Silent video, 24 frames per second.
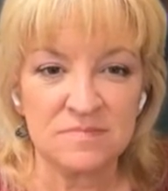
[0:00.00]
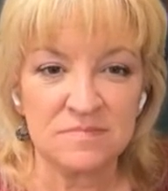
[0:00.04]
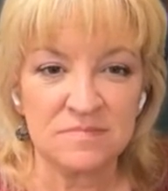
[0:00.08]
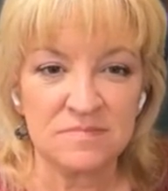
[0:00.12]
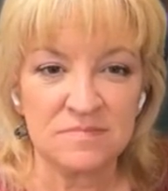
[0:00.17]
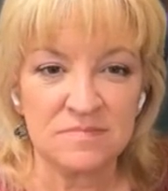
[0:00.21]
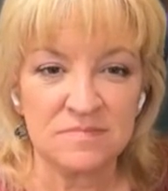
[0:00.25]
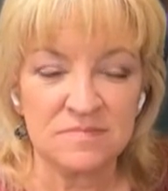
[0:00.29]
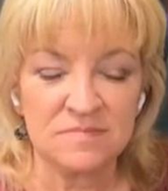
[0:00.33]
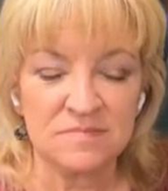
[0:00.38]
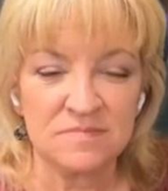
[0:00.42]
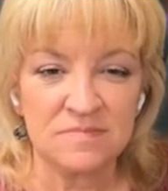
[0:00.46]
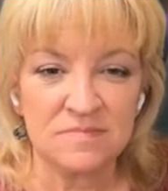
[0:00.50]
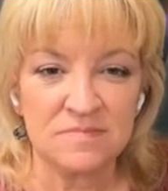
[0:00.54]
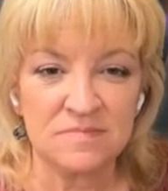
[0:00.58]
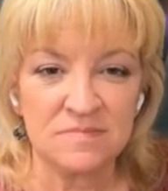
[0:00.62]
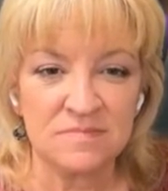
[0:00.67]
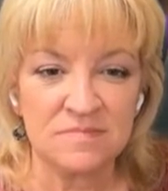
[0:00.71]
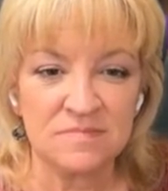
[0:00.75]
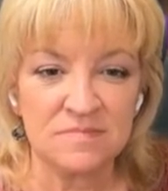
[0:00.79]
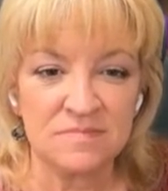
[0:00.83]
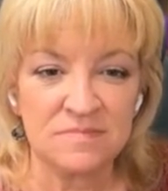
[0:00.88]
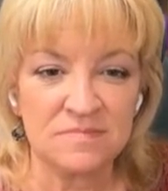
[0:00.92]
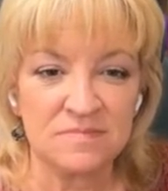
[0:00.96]

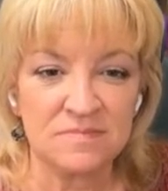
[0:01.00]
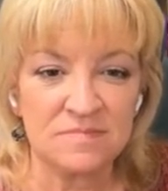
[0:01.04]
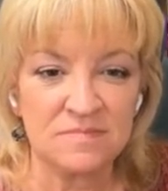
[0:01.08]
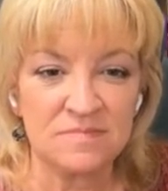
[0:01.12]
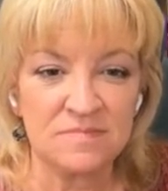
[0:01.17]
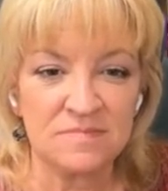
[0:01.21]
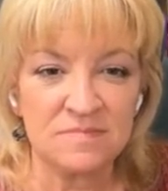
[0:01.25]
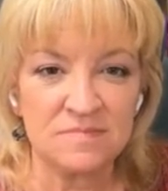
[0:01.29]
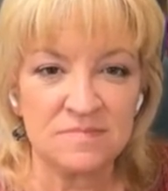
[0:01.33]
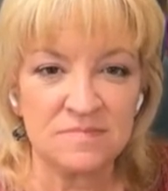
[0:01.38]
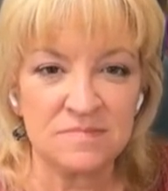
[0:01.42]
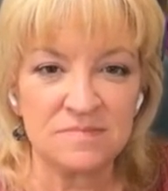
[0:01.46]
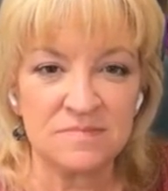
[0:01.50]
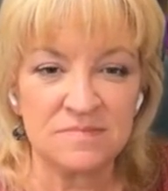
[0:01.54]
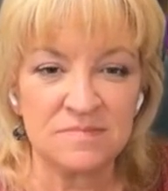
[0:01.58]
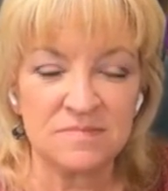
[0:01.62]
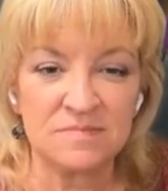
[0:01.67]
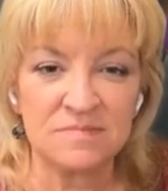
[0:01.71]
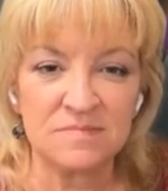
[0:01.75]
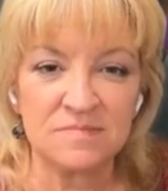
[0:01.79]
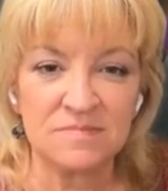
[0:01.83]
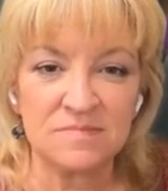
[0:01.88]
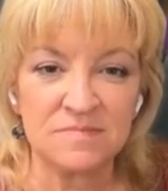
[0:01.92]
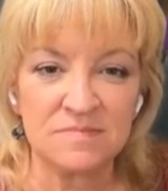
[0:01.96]

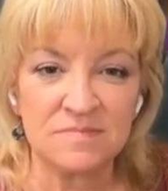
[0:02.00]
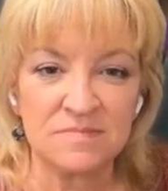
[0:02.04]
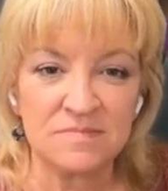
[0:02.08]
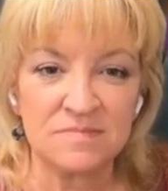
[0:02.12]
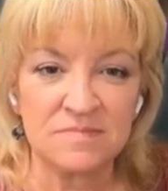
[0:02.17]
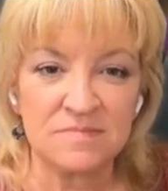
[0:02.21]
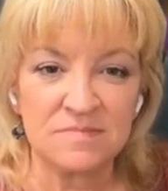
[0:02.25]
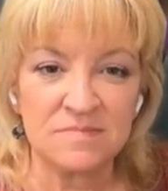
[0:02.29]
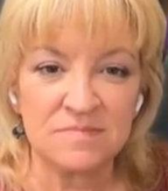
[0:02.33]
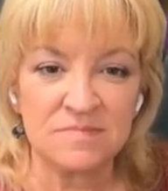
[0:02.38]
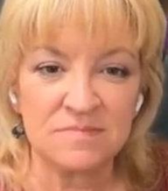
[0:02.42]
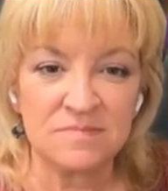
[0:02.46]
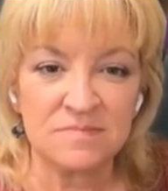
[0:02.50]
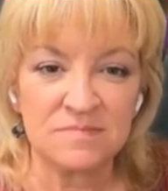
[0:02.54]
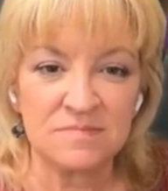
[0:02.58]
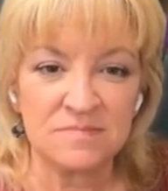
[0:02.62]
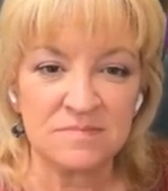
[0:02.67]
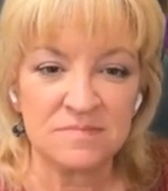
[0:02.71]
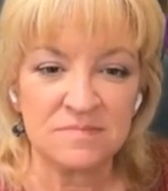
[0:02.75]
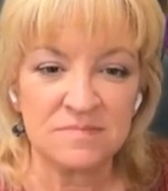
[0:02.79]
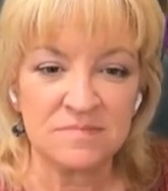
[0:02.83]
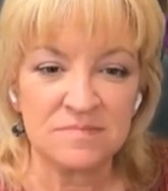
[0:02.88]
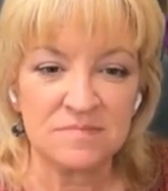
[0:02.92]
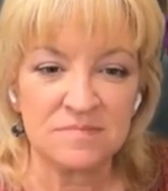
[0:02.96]

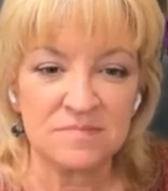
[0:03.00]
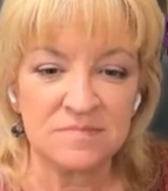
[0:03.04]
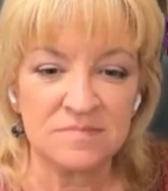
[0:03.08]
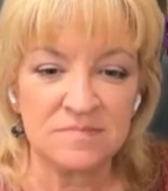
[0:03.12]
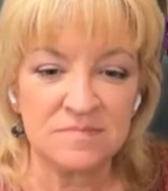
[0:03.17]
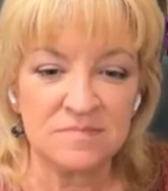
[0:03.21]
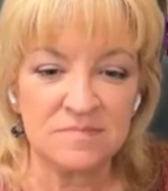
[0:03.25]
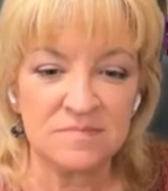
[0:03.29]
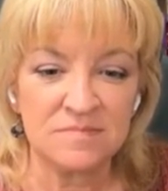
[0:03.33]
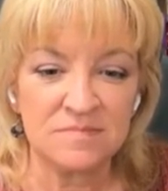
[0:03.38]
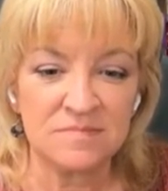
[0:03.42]
(silent)